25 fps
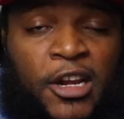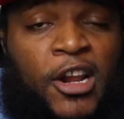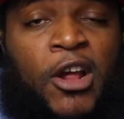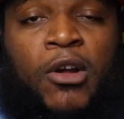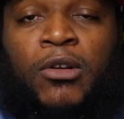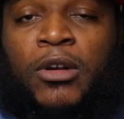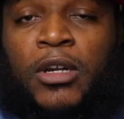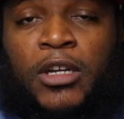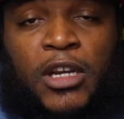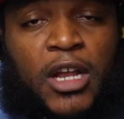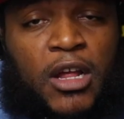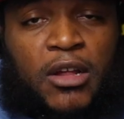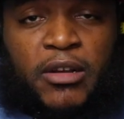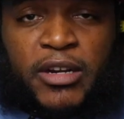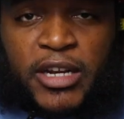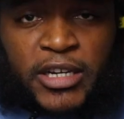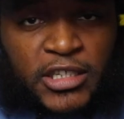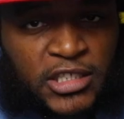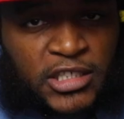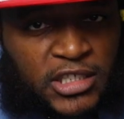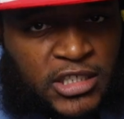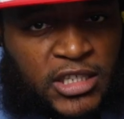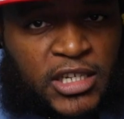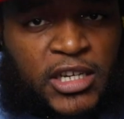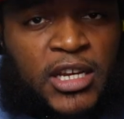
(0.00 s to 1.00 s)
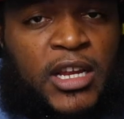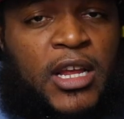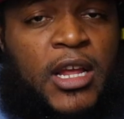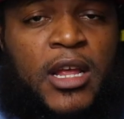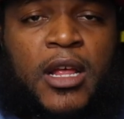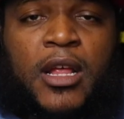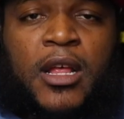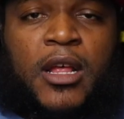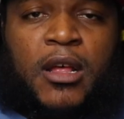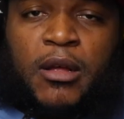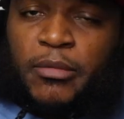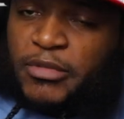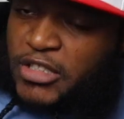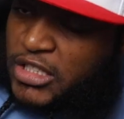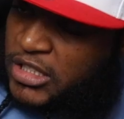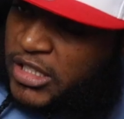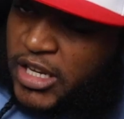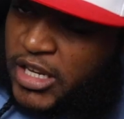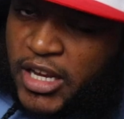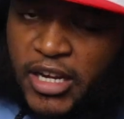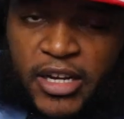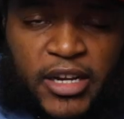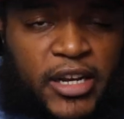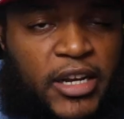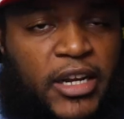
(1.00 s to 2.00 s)
I don't condone that shit.
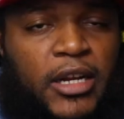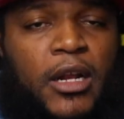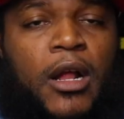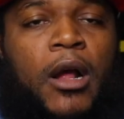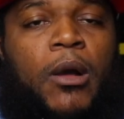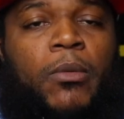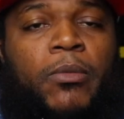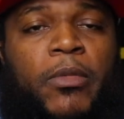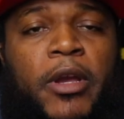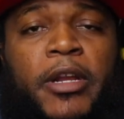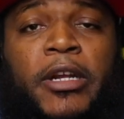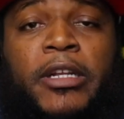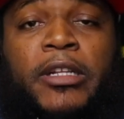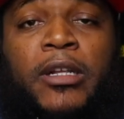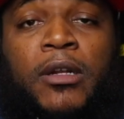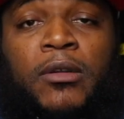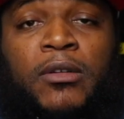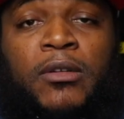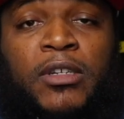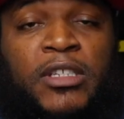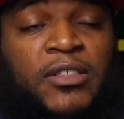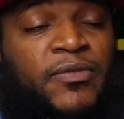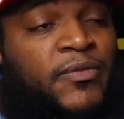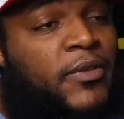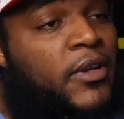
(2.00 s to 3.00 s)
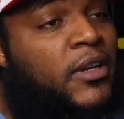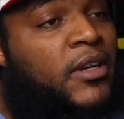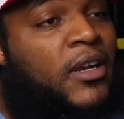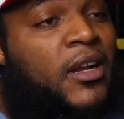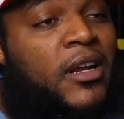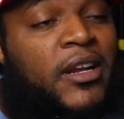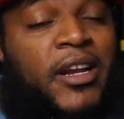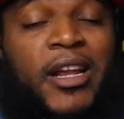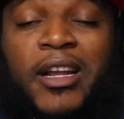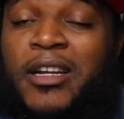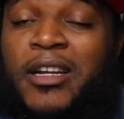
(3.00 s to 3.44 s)
Just let a nigga know I'm with it though, cause fuck all